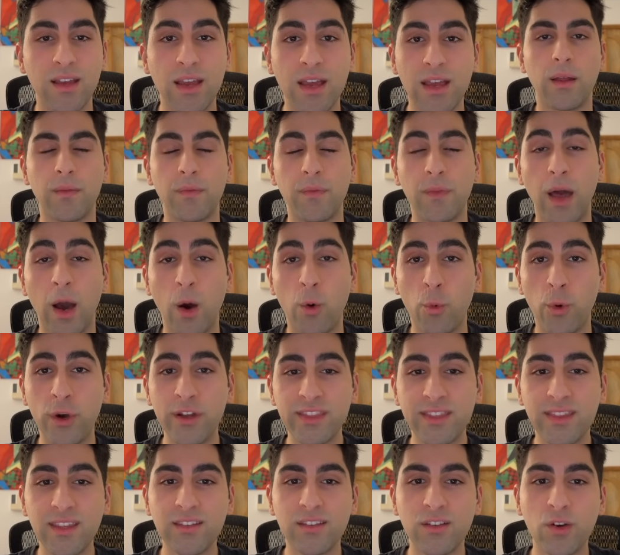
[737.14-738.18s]
Now
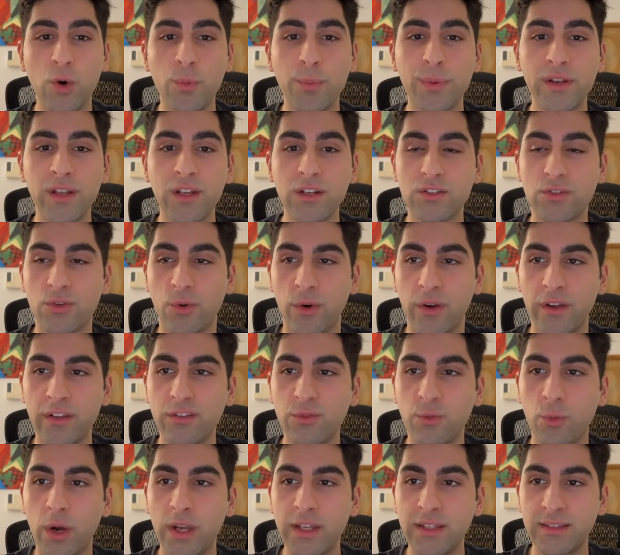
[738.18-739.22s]
with this opening
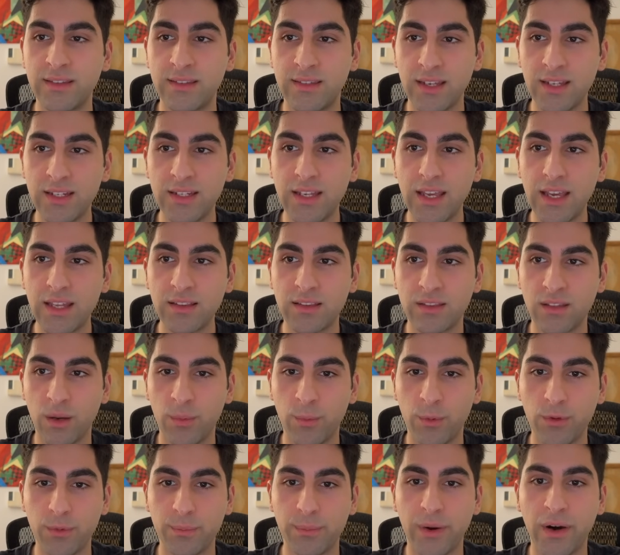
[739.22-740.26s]
choice, white did get
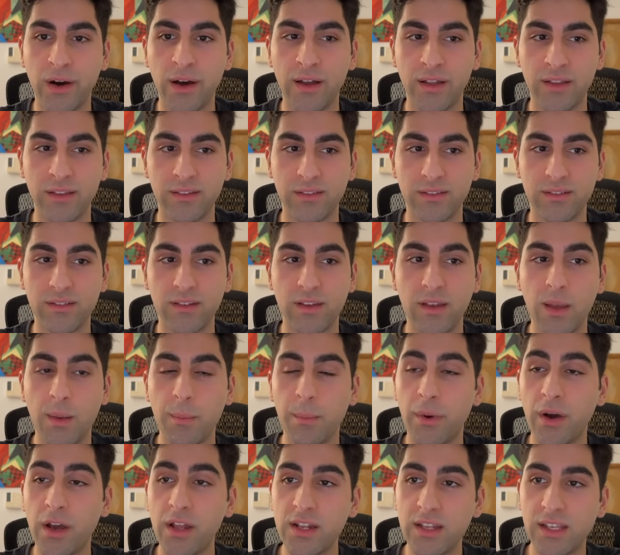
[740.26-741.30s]
doubled pawns,
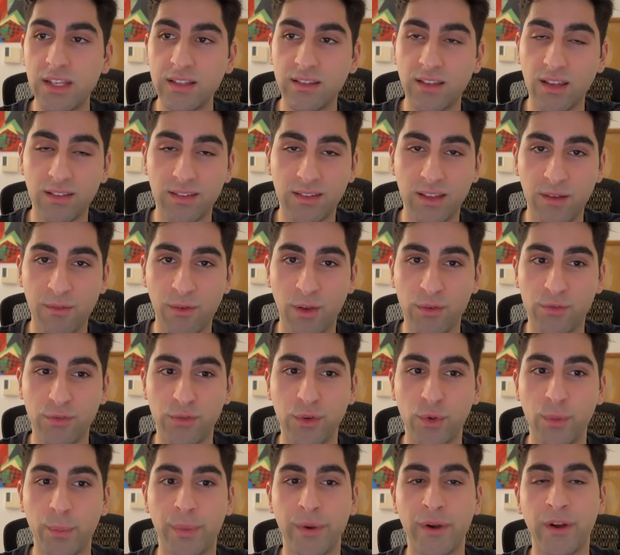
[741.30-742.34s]
but he does have a
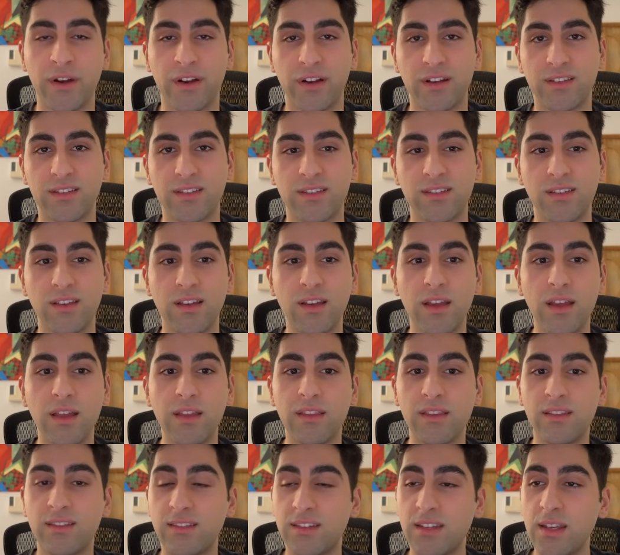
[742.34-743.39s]
few perks.
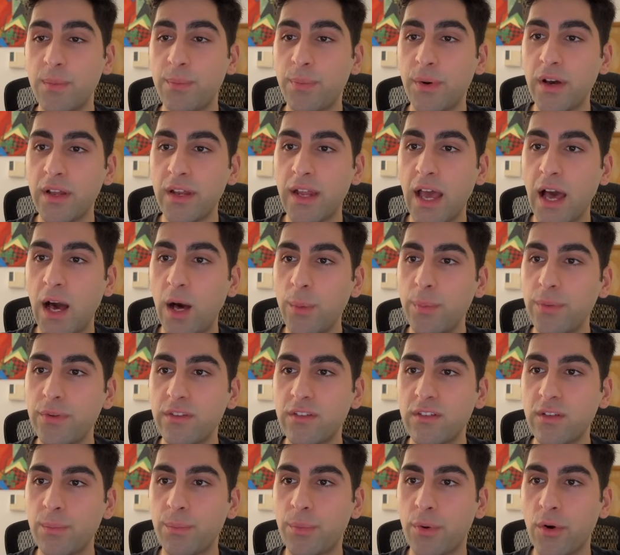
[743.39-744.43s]
The c-pawn helps
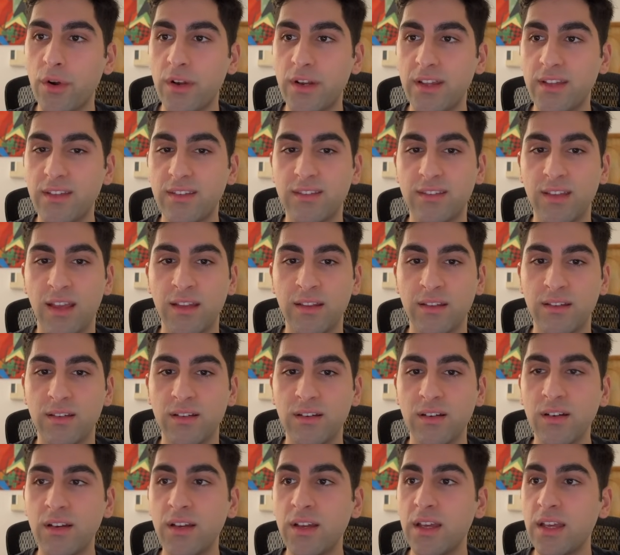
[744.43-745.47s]
support his
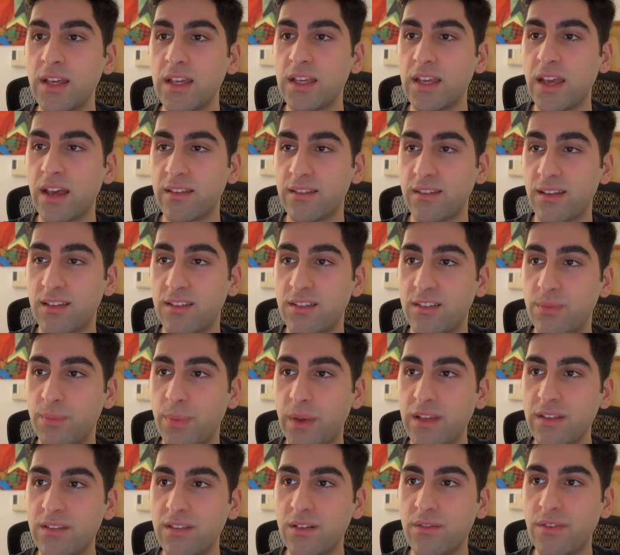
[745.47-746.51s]
center, he has a
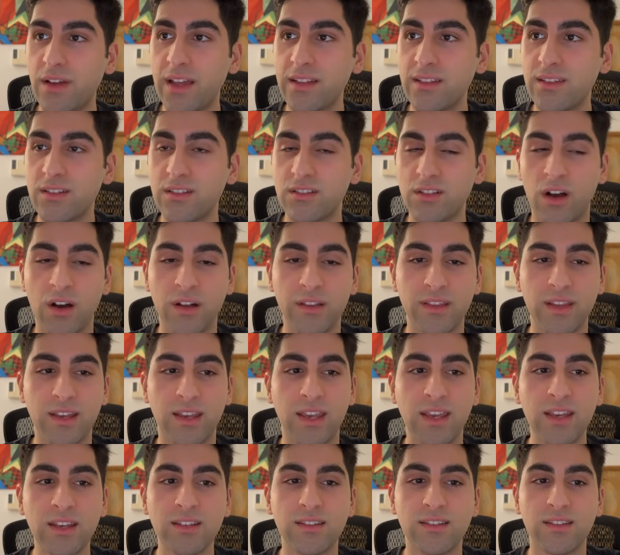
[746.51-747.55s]
space advantage on the
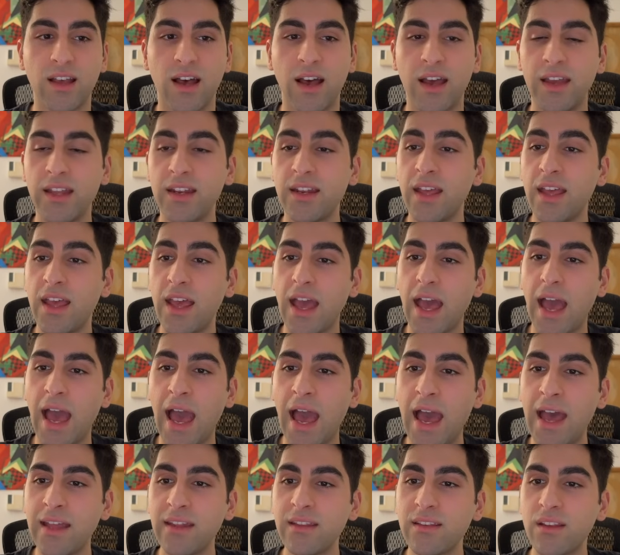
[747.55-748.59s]
king side,
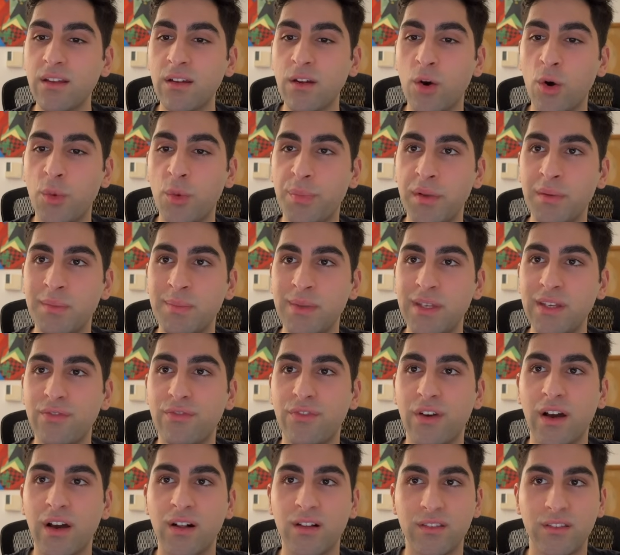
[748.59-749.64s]
and an open
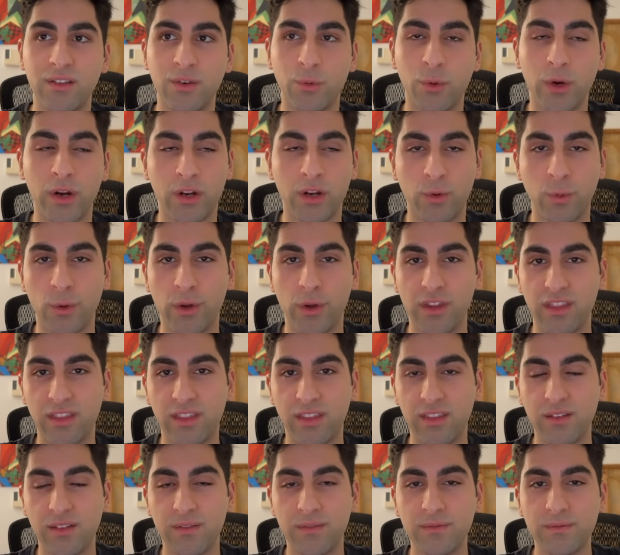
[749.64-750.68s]
b-file to work
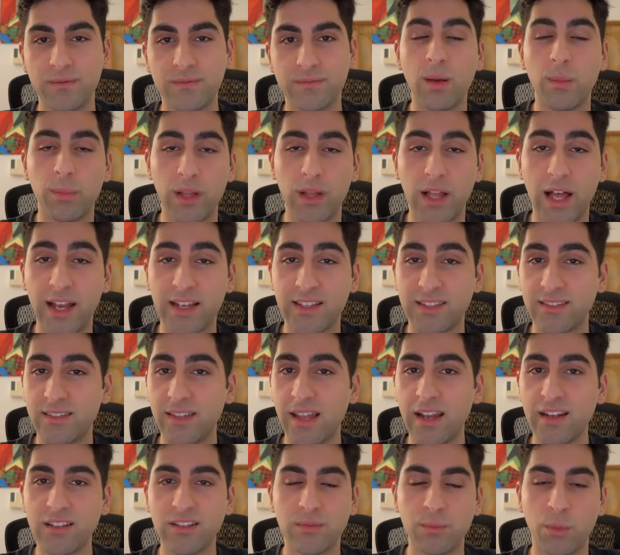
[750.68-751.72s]
with. Black's
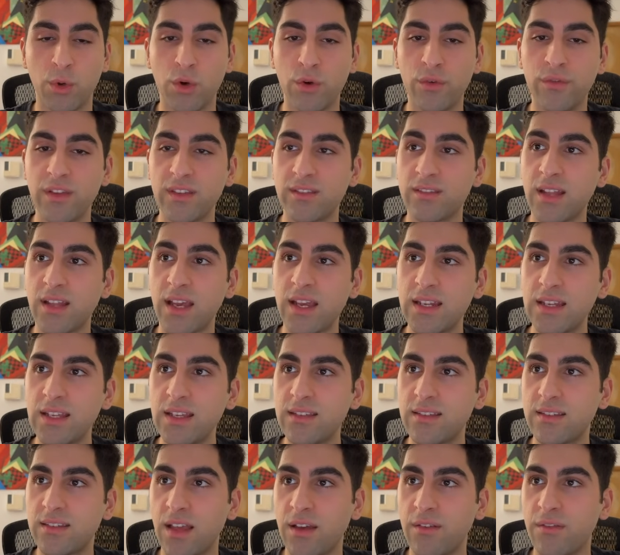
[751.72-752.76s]
next move is knight
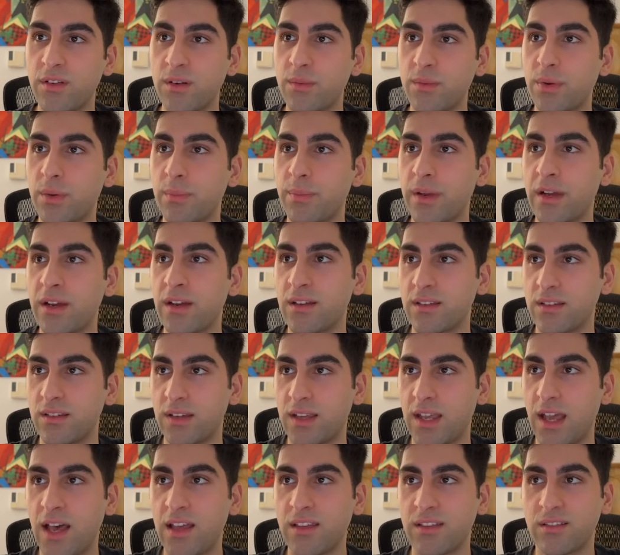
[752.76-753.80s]
e7, preparing to
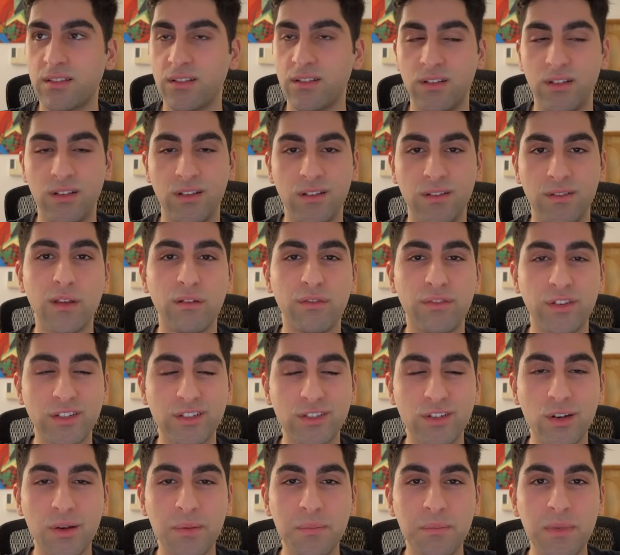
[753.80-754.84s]
castle.
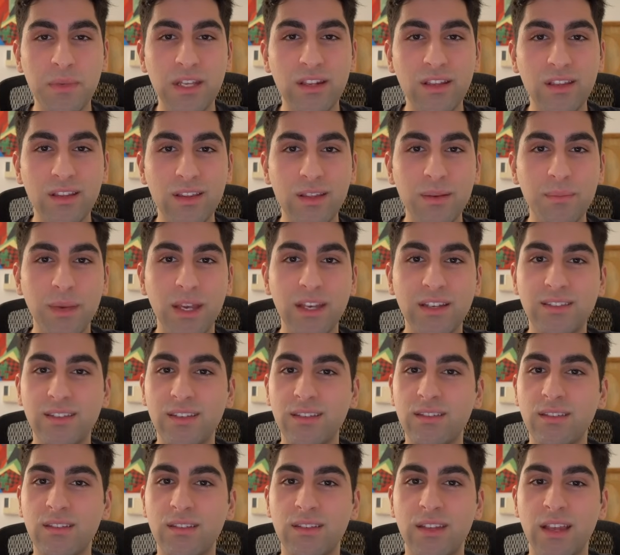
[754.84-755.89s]
Fischer immediately makes
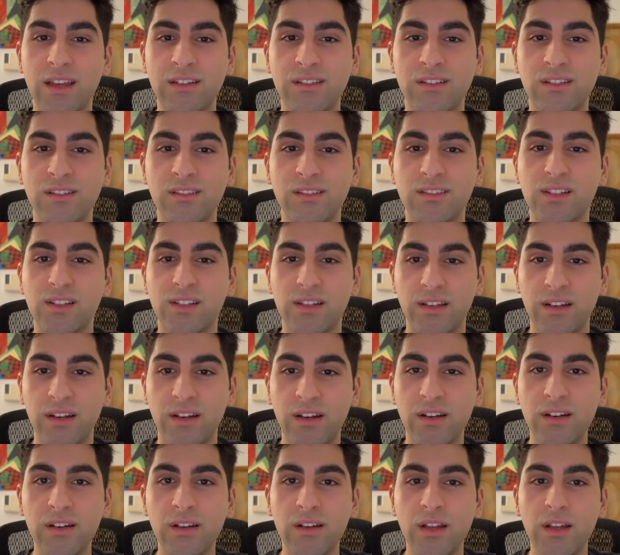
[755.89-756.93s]
his intentions
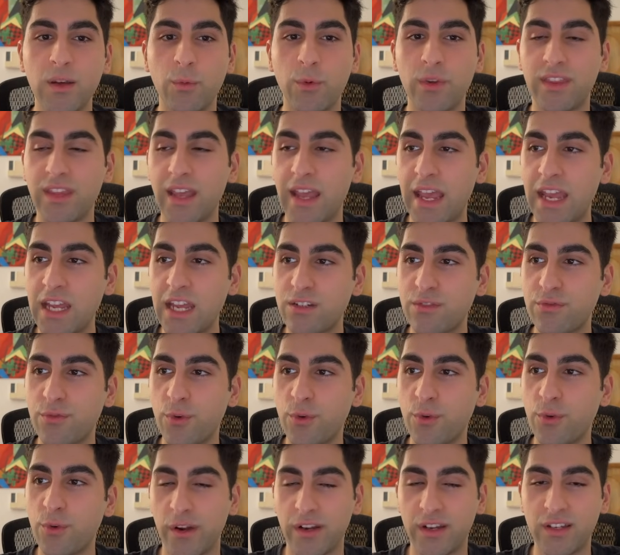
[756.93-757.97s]
clear, with
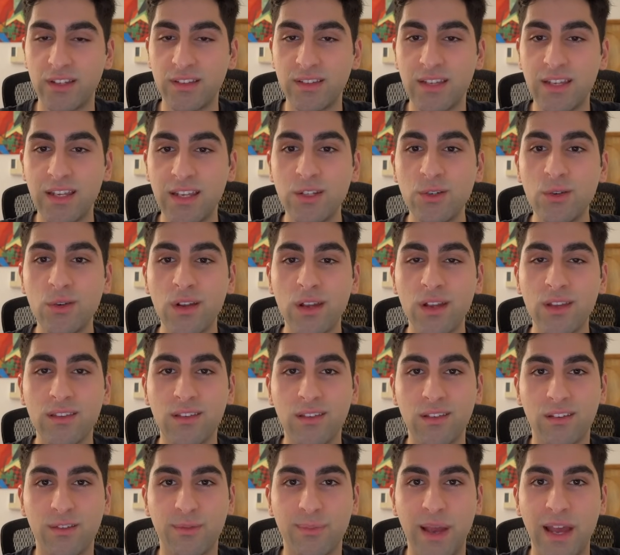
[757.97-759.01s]
h4 continuing his
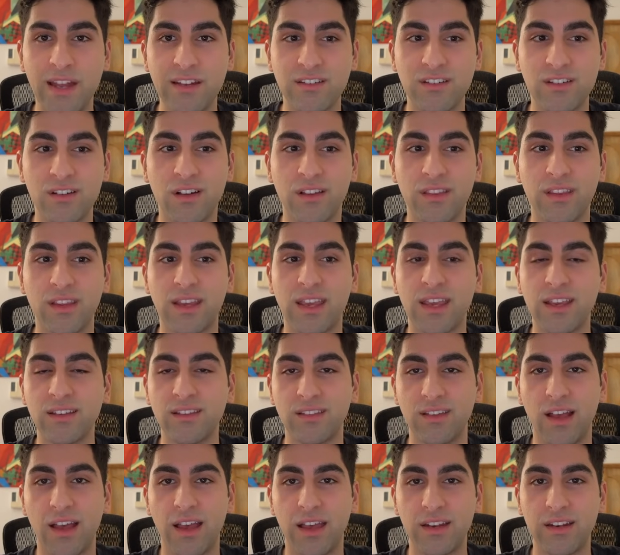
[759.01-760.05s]
expansion on the king
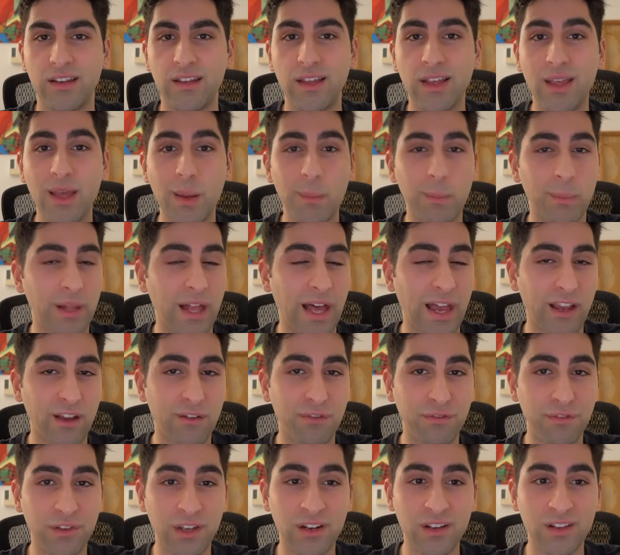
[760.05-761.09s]
side. Black,
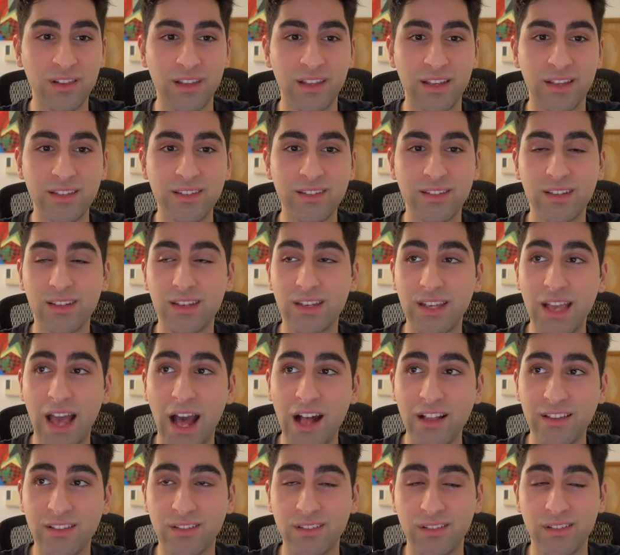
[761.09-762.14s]
fearless,
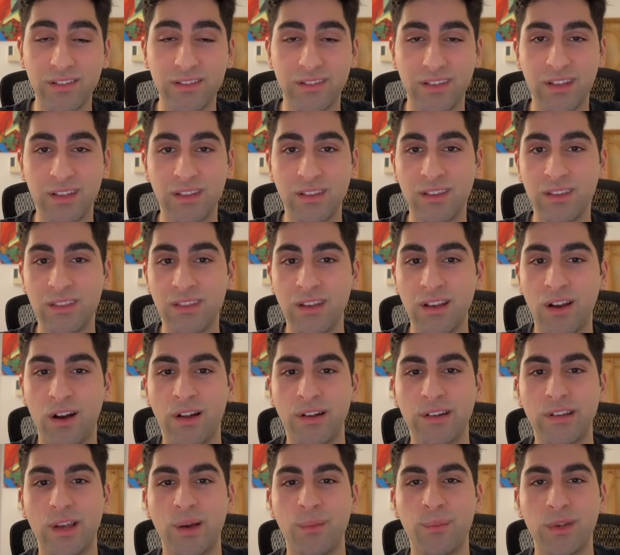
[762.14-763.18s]
castles into the
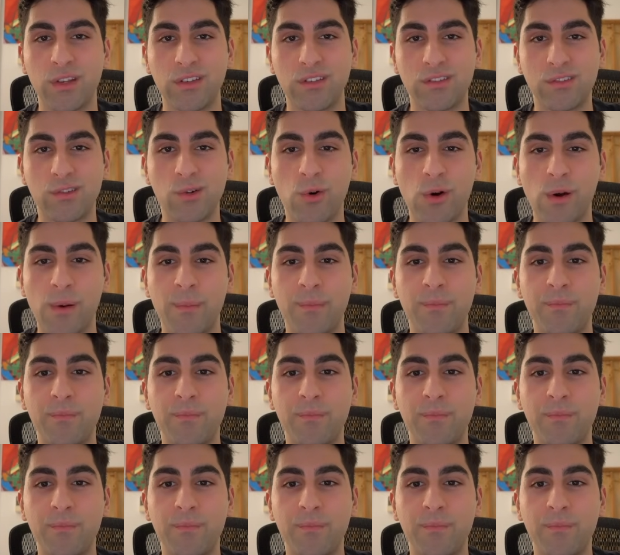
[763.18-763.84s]
oncoming storm.